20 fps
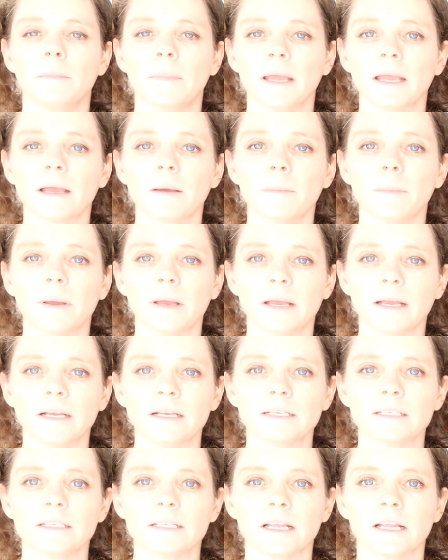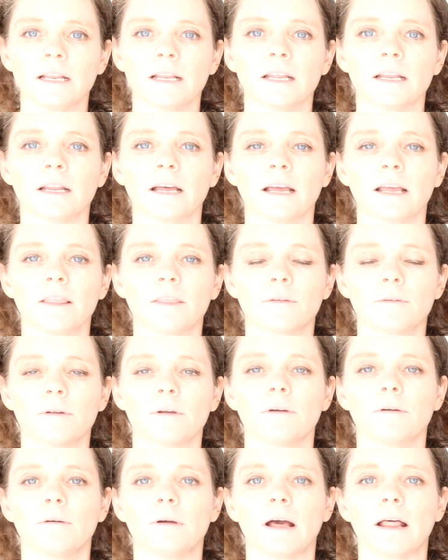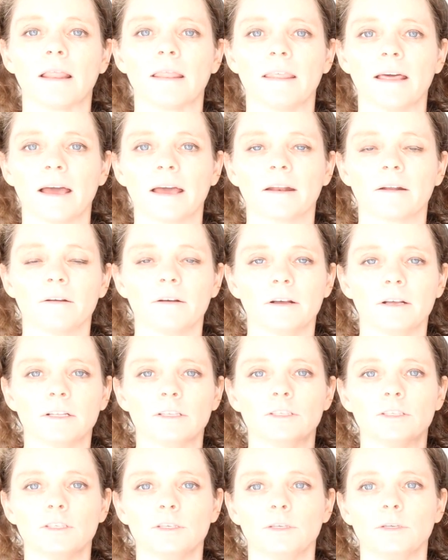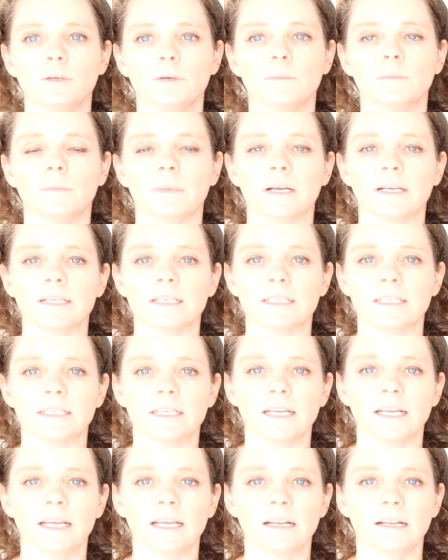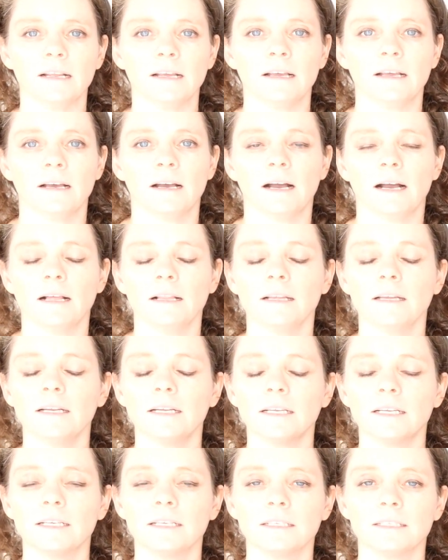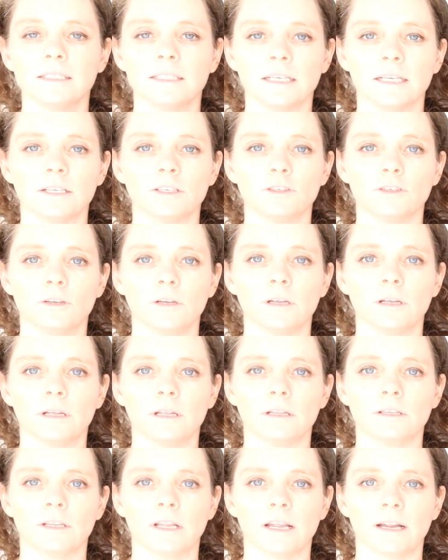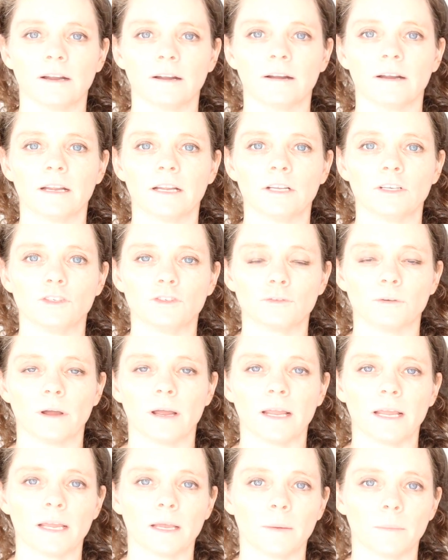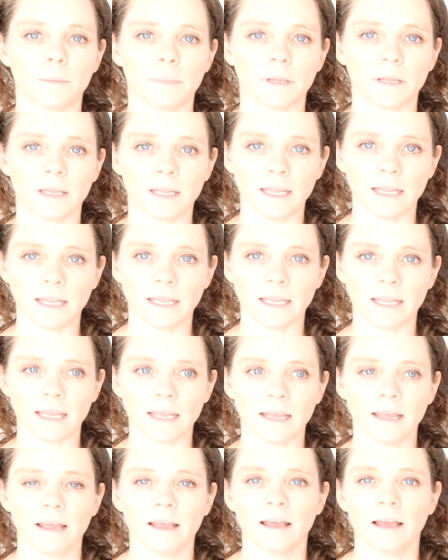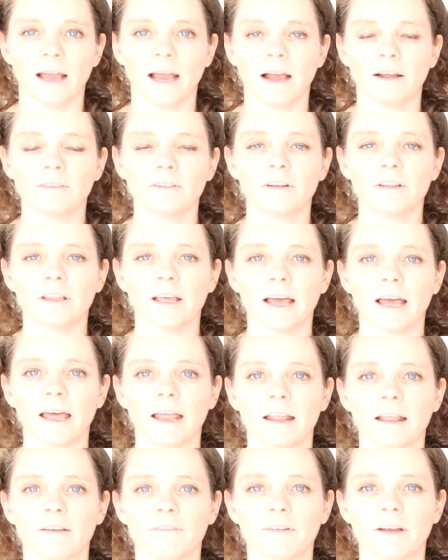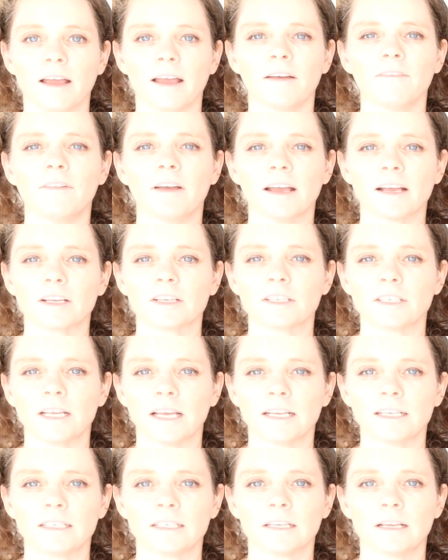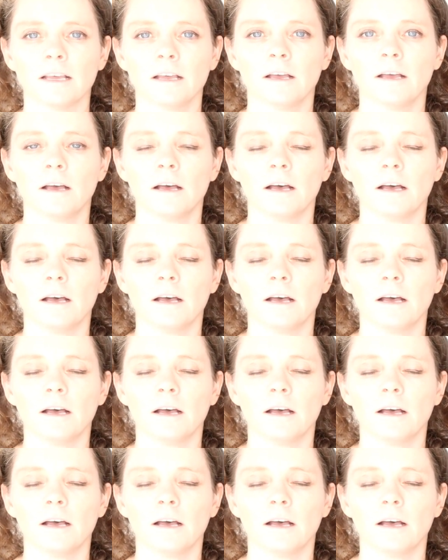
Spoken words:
make a paste, and then I throw that onto my stain. I let it sit there and dry completely. After that, if I have excess